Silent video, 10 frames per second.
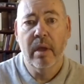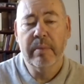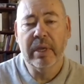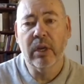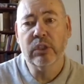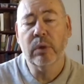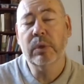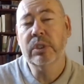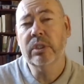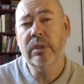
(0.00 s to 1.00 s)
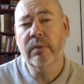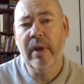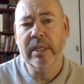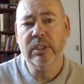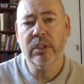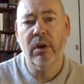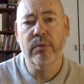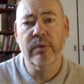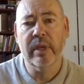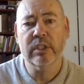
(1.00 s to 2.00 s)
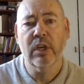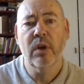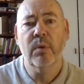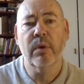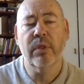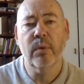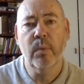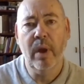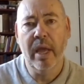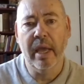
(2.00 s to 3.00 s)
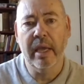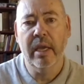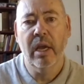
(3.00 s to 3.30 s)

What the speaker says: because it was in direct conflict with the way